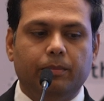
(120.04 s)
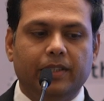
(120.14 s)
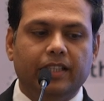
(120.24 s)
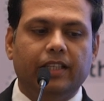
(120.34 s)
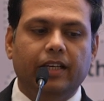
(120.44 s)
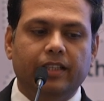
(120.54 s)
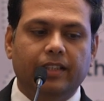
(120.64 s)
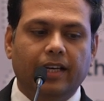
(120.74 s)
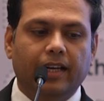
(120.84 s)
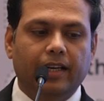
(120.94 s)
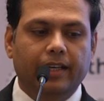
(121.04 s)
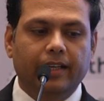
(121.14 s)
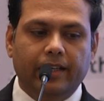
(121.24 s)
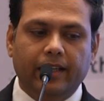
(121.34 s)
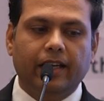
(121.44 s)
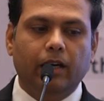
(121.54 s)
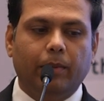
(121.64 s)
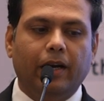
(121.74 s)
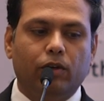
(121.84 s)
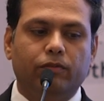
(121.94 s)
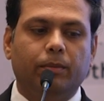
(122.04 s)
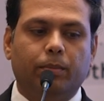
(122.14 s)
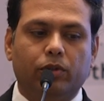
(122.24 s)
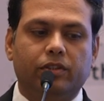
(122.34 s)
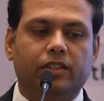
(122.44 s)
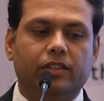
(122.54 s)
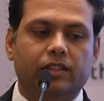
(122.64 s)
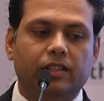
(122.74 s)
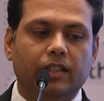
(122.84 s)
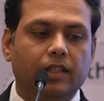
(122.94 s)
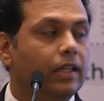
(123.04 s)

basically they are integral part of the prosthesis